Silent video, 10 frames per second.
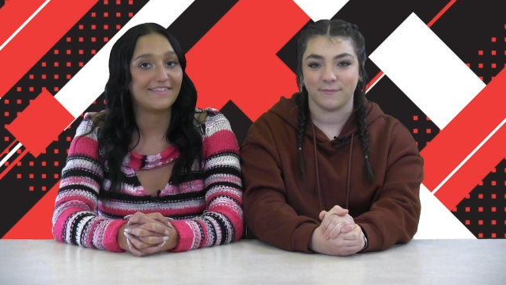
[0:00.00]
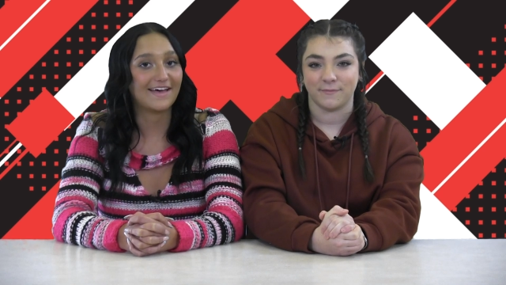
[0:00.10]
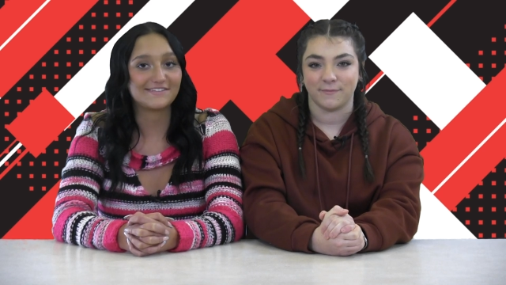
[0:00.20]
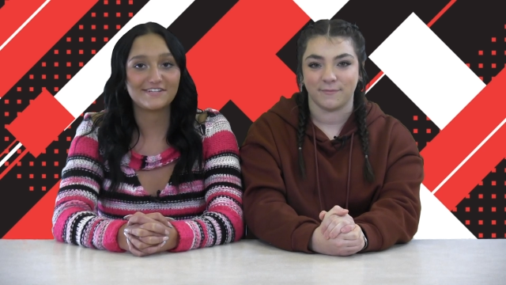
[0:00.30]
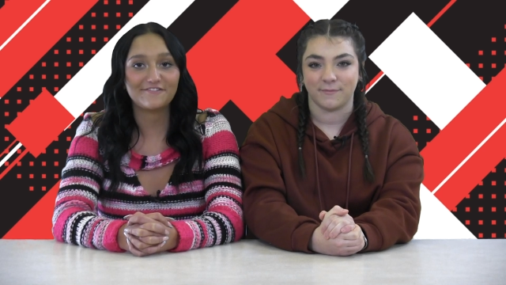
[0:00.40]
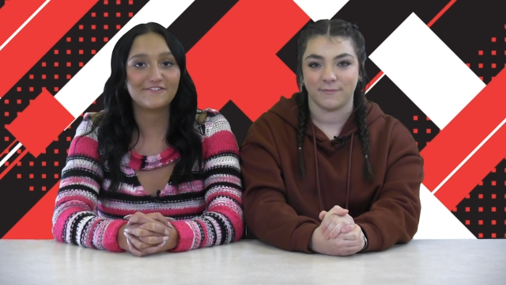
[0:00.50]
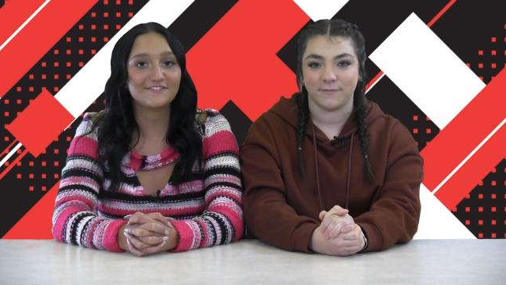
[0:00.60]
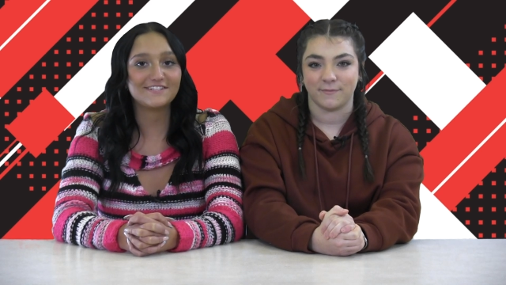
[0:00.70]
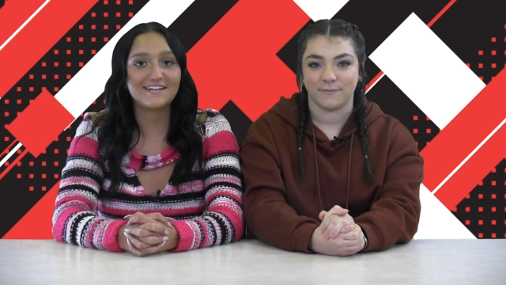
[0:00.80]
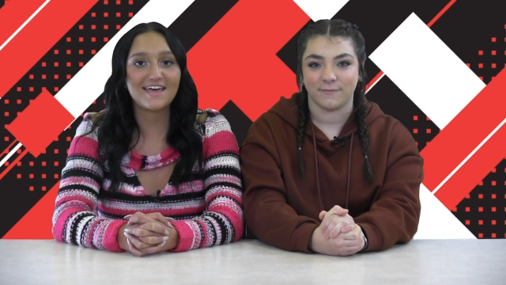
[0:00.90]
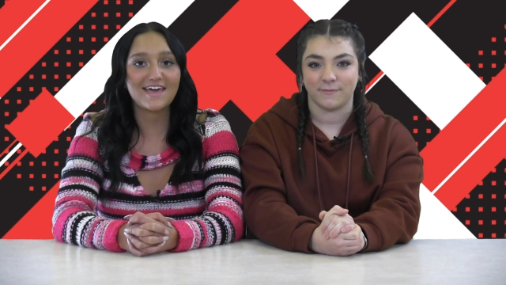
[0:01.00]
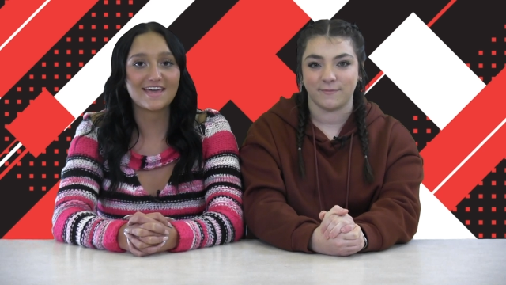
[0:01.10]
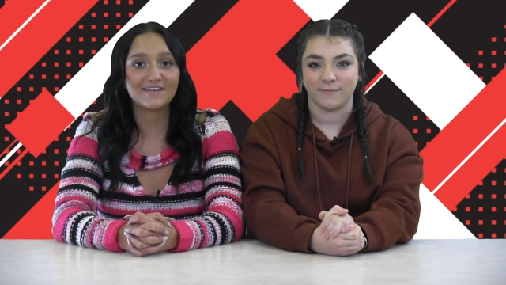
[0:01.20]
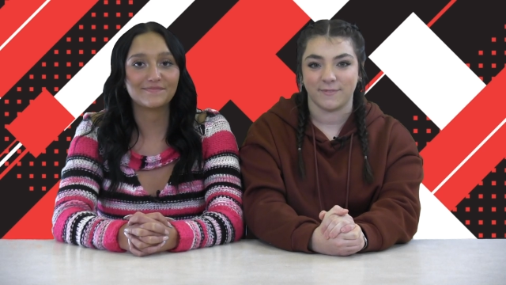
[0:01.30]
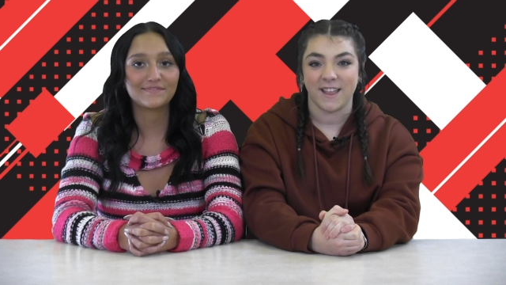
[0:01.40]
Speaker 1: That's it for
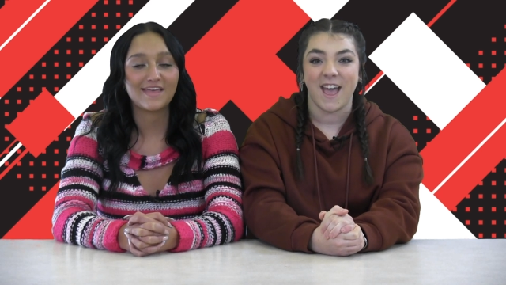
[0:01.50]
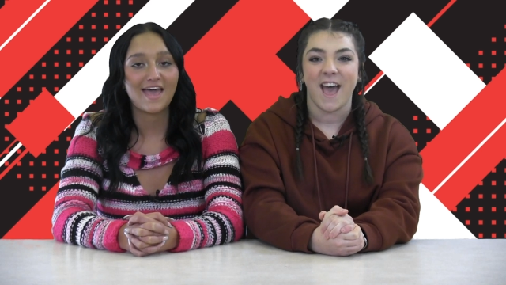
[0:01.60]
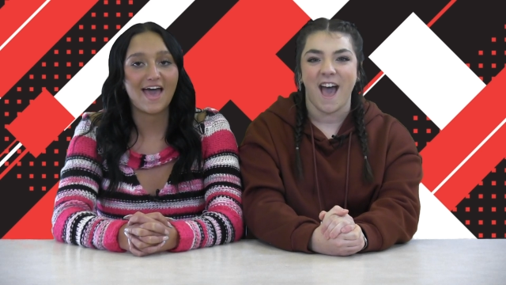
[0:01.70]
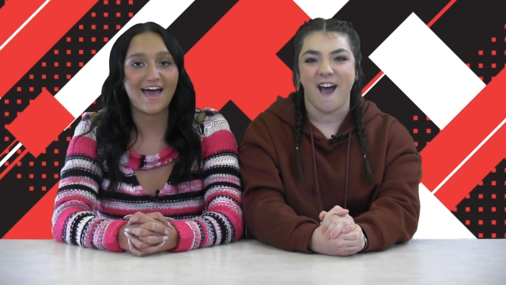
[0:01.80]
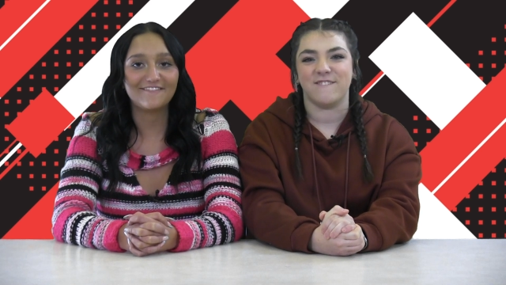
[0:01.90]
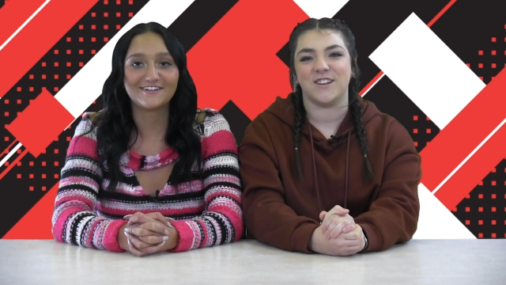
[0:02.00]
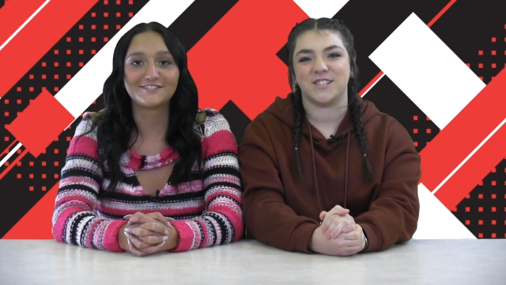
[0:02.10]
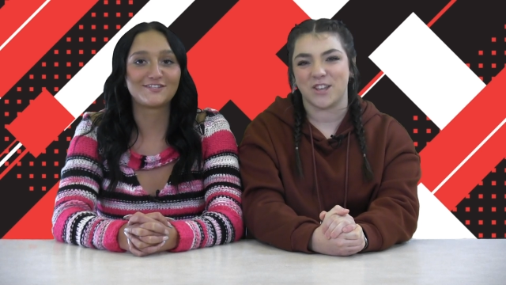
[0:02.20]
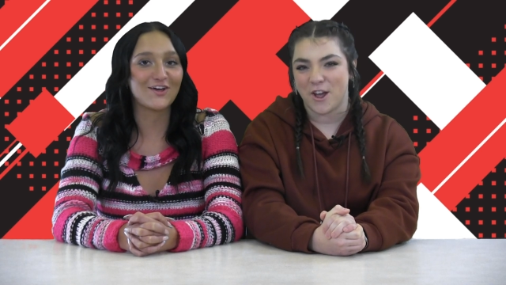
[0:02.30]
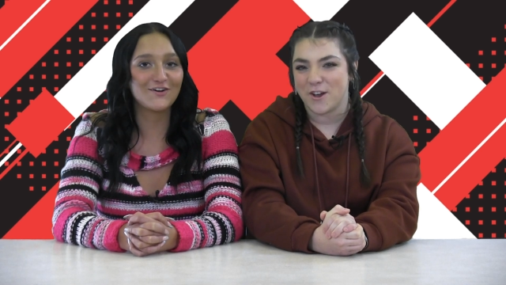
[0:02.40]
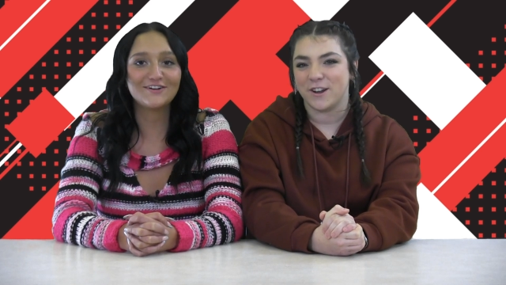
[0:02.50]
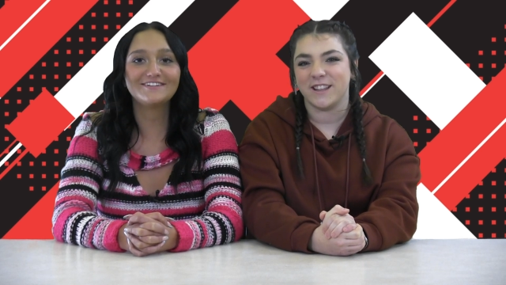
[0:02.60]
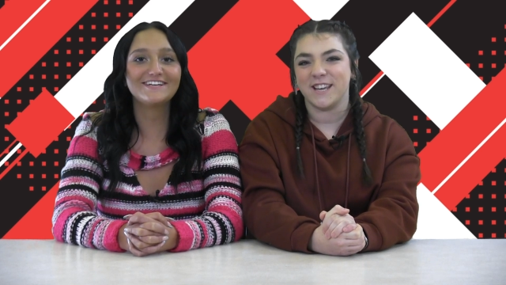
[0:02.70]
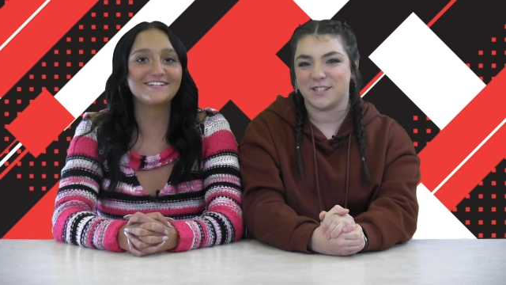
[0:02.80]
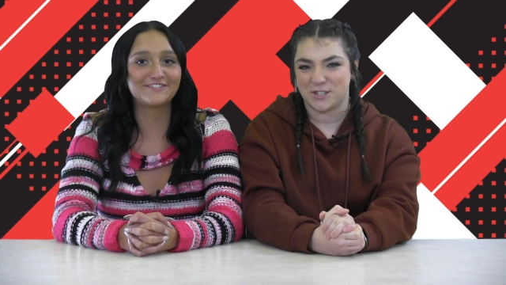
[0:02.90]
today. Have a
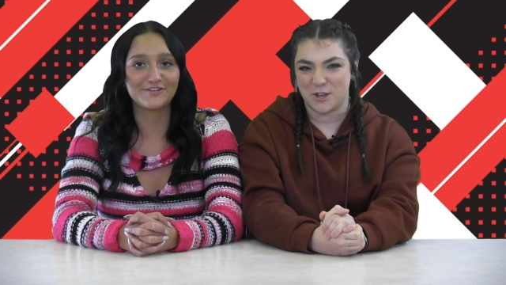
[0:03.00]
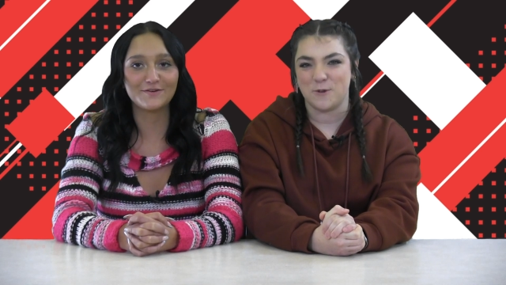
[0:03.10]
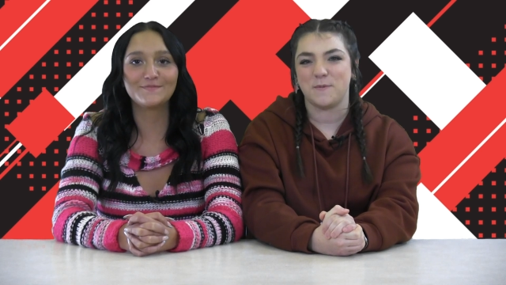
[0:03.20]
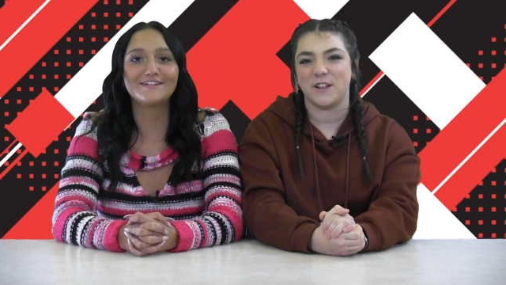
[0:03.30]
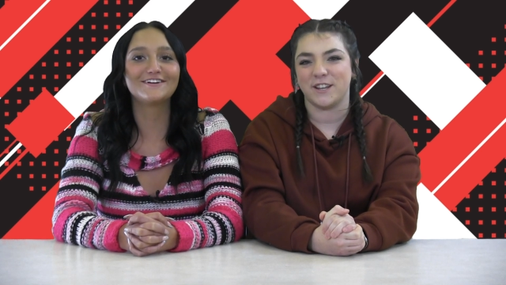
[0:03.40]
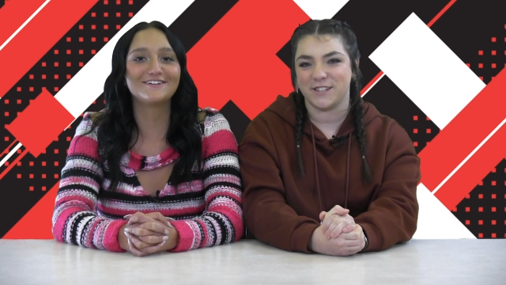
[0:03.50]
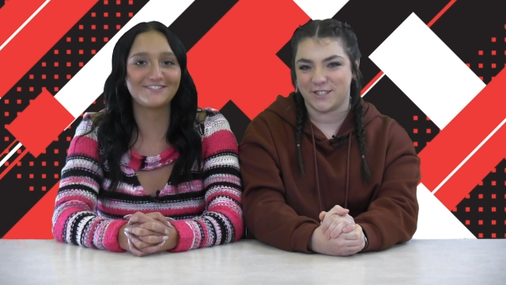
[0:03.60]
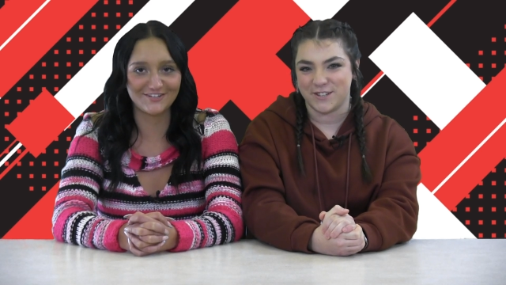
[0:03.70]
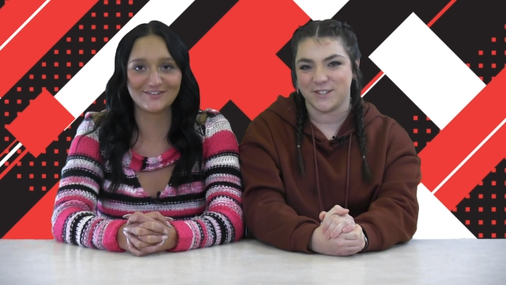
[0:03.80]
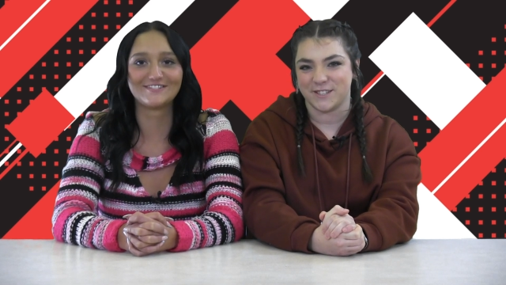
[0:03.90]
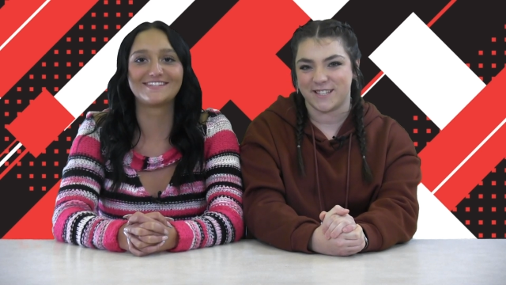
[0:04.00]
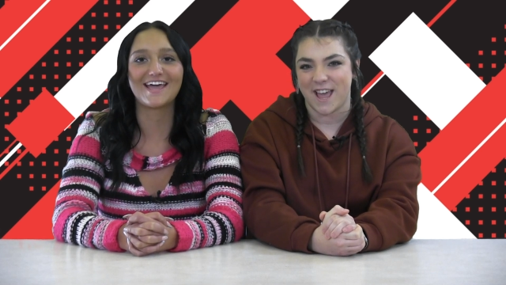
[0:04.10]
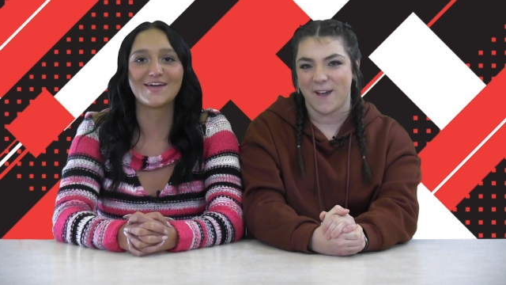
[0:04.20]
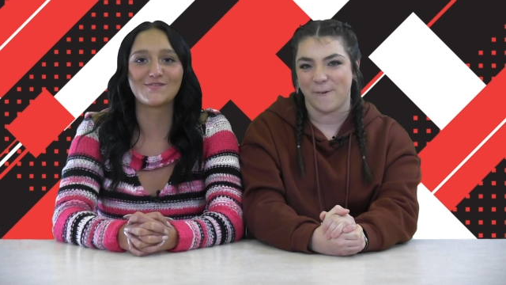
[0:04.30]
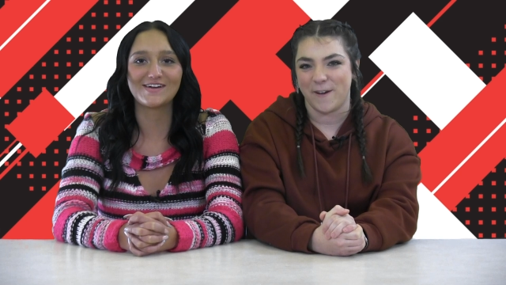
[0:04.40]
totally tubular
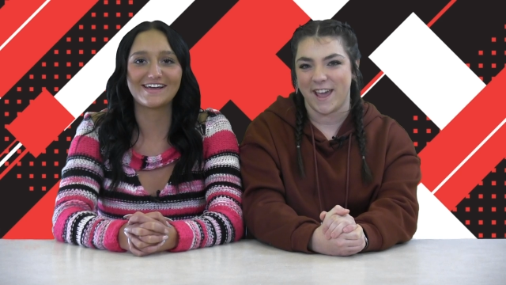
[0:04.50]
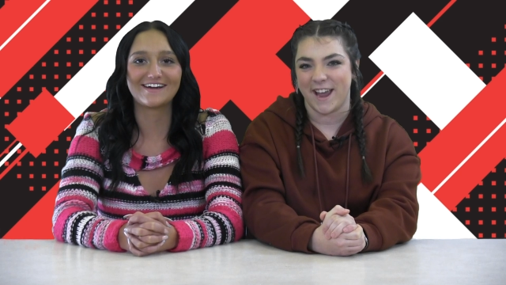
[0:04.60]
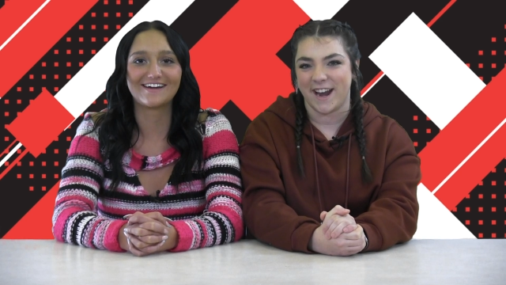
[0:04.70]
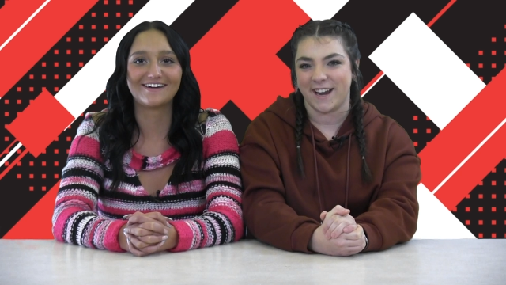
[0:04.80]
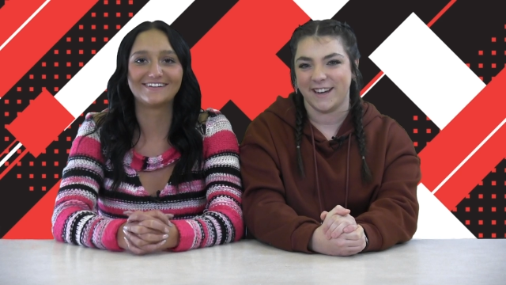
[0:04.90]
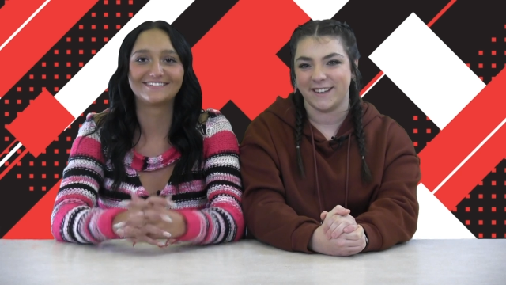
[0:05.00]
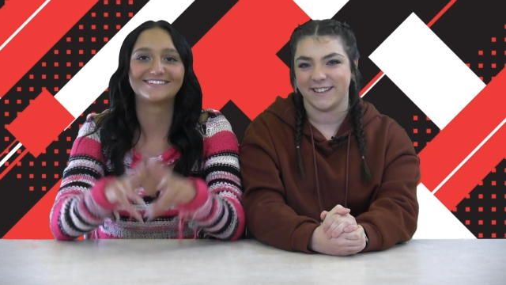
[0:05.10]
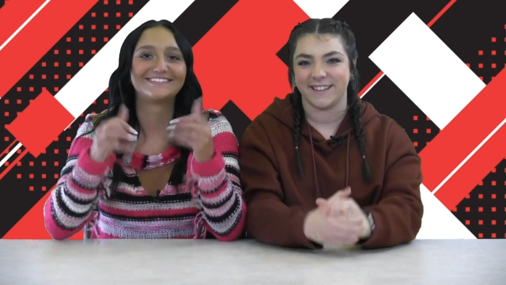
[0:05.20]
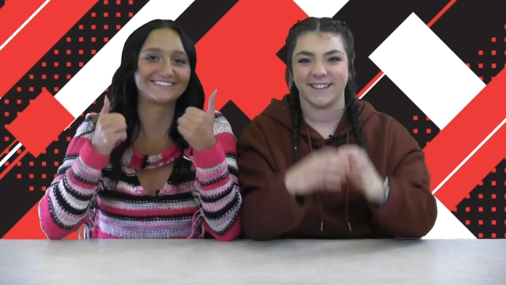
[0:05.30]
Tuesday, Weir.